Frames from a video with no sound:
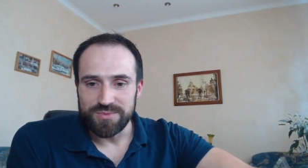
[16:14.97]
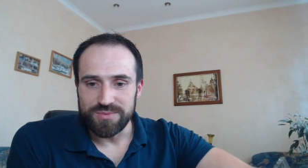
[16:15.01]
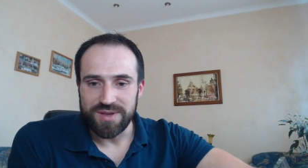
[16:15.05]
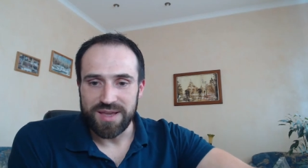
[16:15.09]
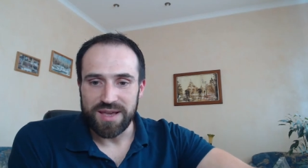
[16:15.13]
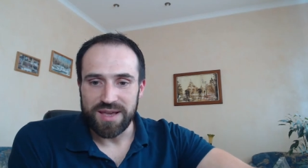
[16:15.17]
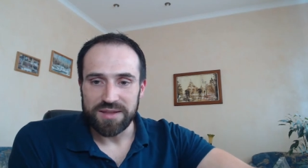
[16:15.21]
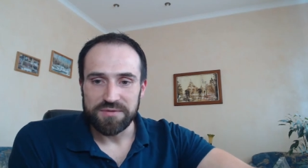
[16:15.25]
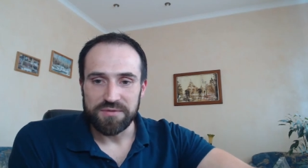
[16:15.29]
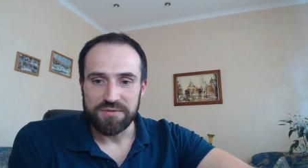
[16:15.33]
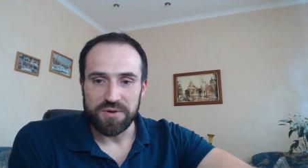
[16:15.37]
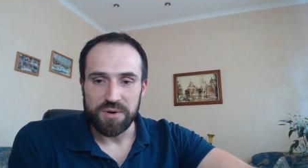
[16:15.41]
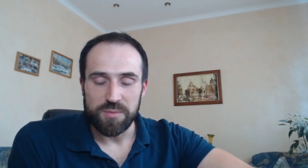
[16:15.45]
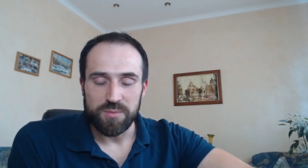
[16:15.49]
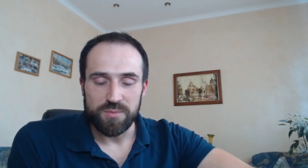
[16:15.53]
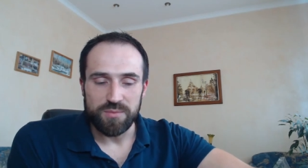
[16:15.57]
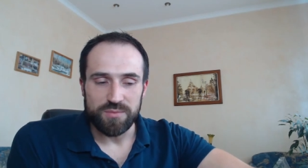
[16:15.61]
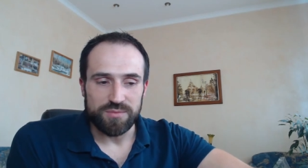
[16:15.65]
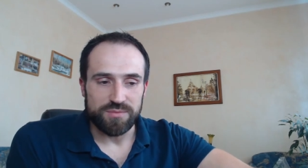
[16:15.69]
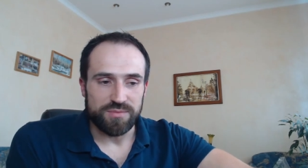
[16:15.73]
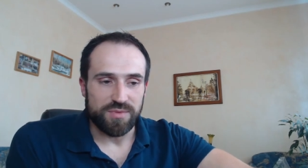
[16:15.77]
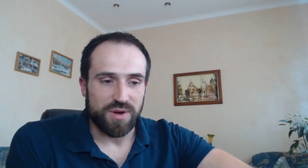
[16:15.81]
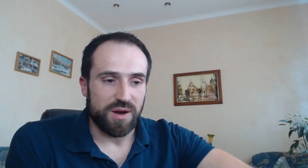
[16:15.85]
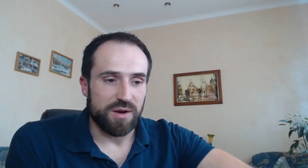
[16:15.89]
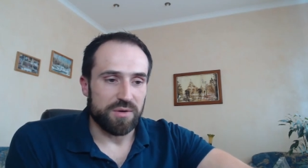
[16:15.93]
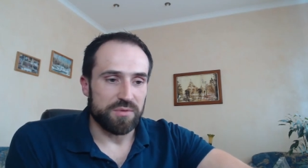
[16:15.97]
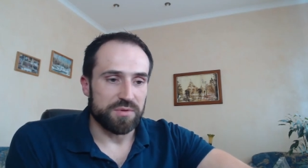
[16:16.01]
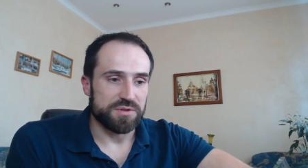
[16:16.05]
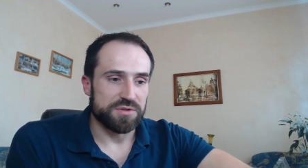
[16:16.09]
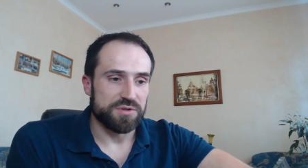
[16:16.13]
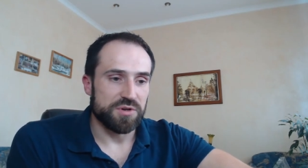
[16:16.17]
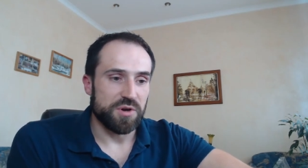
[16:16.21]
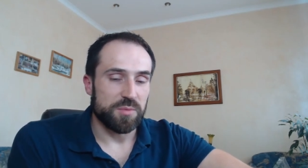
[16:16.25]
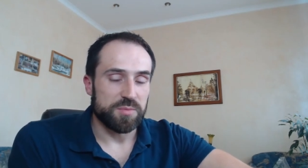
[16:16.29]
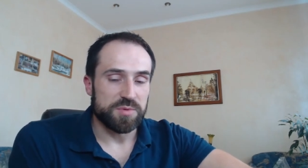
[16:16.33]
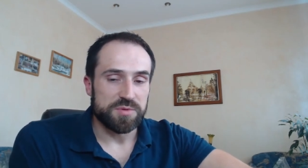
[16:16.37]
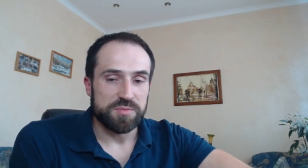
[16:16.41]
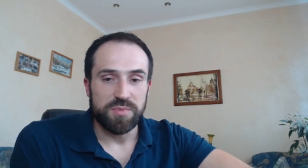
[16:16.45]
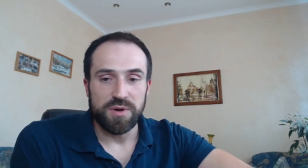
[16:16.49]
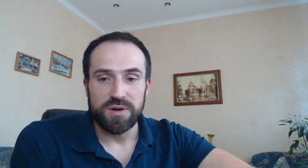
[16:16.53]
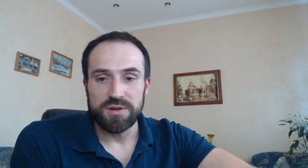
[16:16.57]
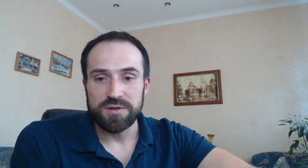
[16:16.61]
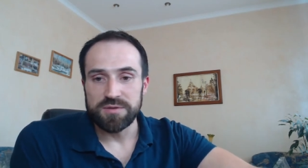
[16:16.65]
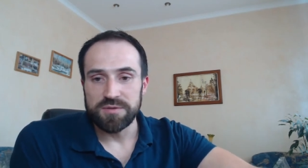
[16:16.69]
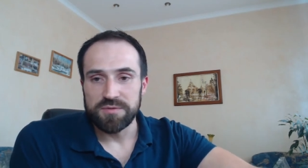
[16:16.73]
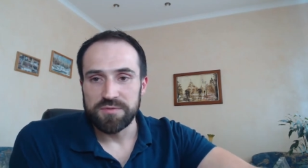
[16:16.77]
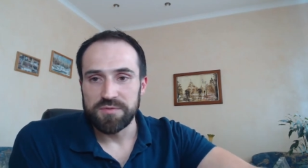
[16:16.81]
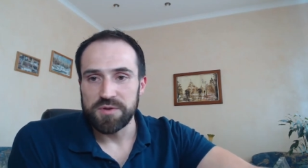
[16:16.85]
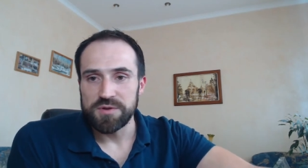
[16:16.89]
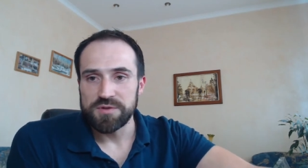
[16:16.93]
get from our jobs
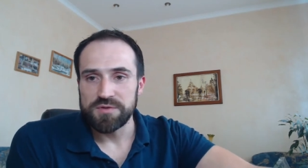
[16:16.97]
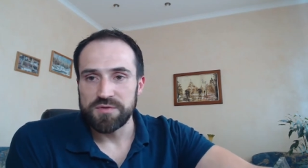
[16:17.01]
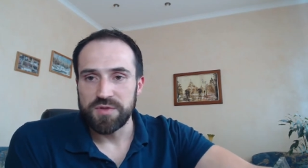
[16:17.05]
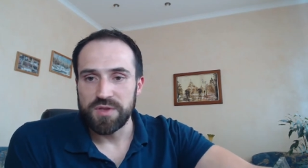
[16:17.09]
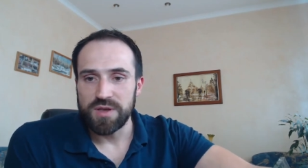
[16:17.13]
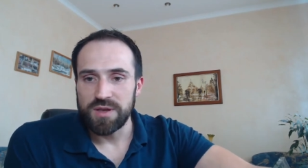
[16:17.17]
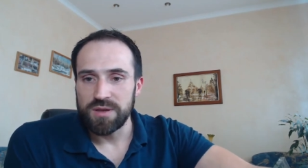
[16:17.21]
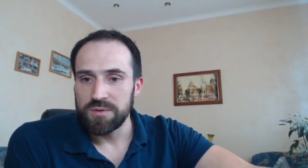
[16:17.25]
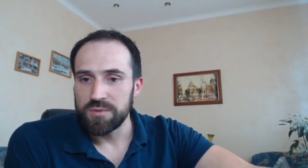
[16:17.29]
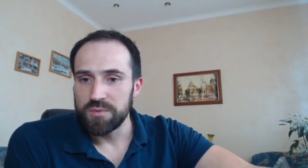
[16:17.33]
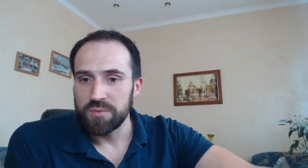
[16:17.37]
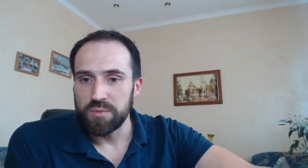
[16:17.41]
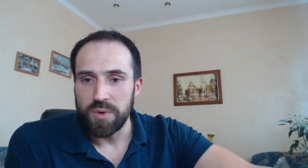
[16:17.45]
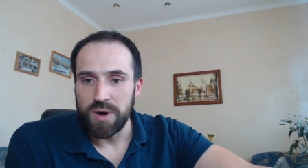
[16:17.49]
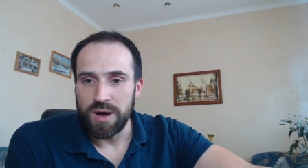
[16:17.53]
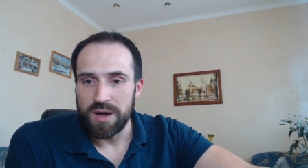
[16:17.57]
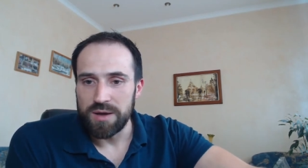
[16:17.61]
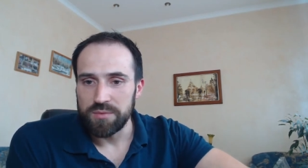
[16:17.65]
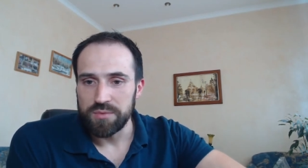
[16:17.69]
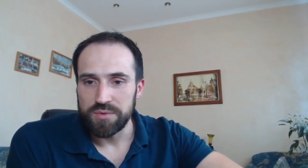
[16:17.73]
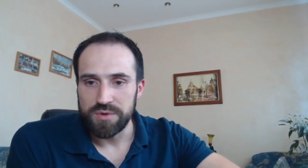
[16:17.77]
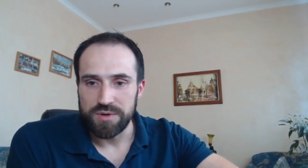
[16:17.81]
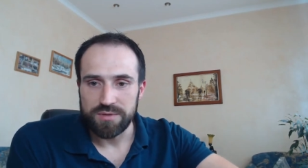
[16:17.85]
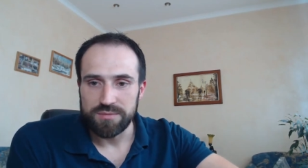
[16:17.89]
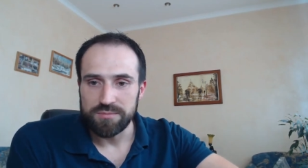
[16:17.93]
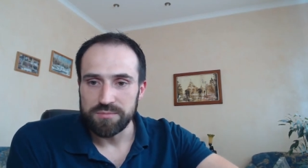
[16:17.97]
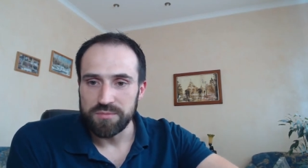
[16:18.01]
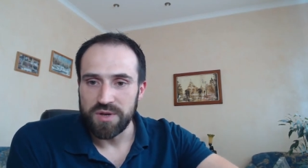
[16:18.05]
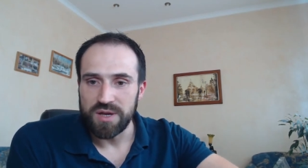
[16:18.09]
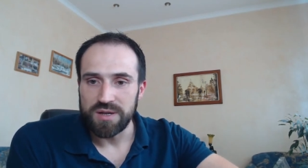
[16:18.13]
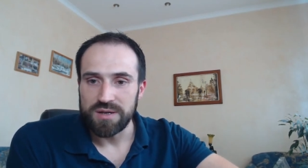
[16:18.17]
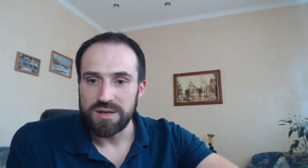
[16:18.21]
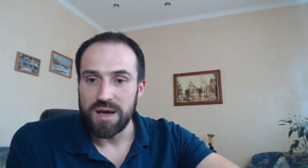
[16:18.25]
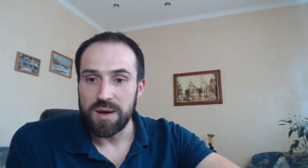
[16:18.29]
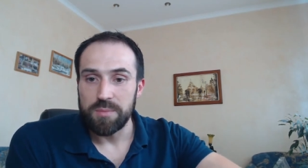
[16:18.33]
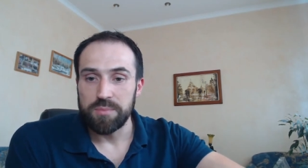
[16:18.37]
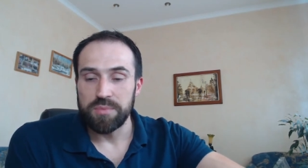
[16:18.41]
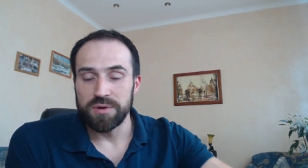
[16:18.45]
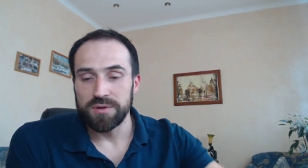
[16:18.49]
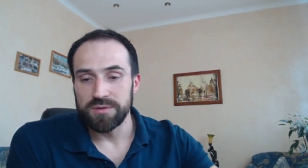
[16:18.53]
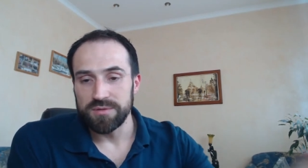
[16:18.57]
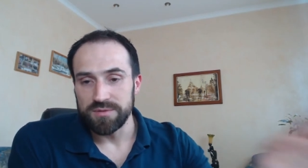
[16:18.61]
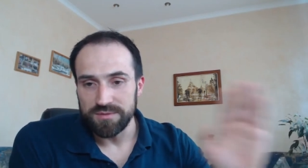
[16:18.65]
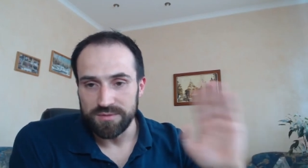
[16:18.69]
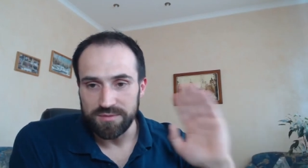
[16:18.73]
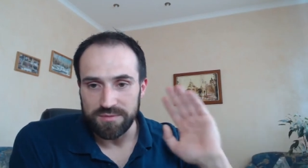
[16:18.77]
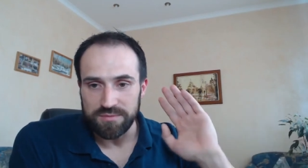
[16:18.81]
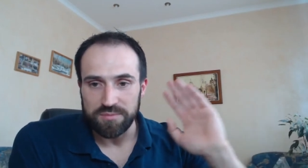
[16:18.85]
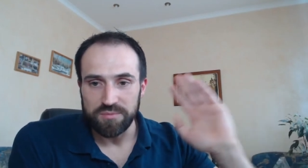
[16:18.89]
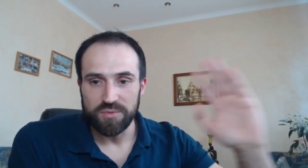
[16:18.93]
but first thing why we get up
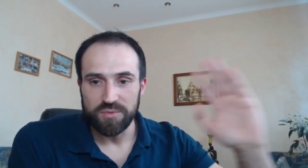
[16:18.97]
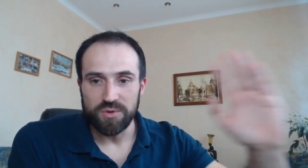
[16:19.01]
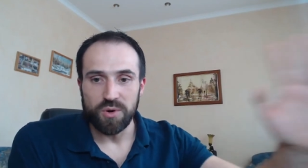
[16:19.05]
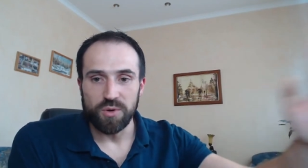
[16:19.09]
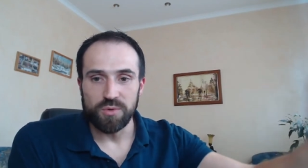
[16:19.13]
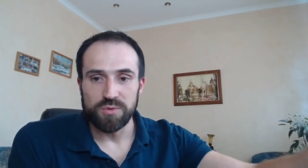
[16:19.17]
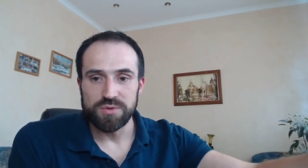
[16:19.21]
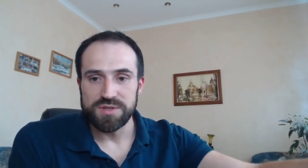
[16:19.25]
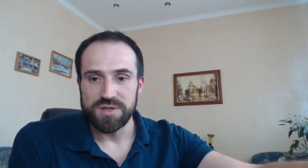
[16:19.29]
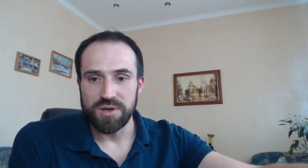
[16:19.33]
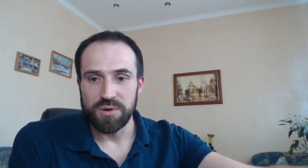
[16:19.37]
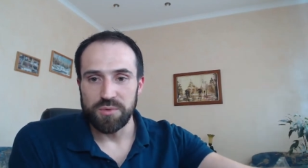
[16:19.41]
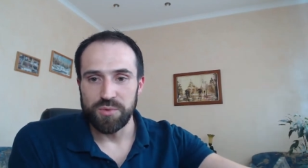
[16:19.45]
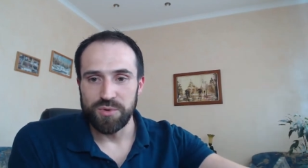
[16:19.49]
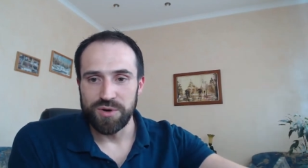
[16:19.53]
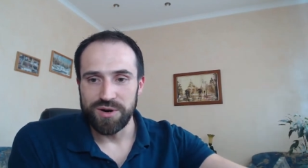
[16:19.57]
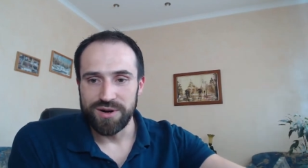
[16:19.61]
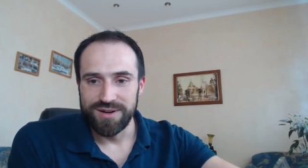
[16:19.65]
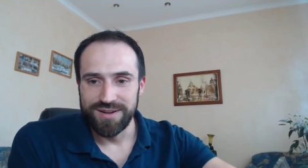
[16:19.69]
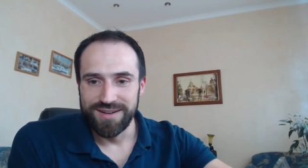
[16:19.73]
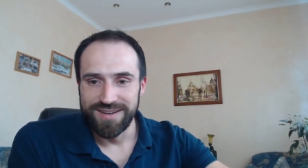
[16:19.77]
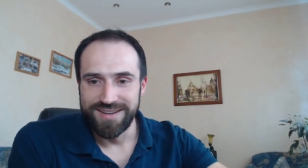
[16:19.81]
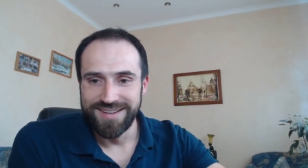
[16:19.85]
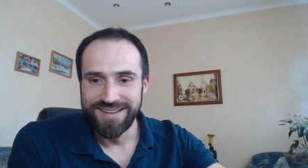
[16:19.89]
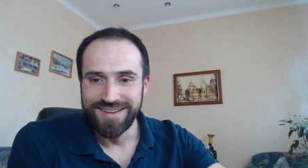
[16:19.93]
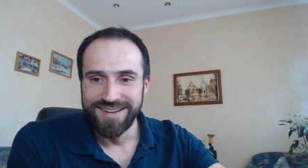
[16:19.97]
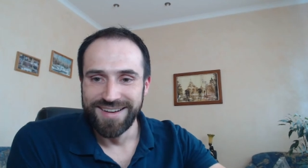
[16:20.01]
and go somewhere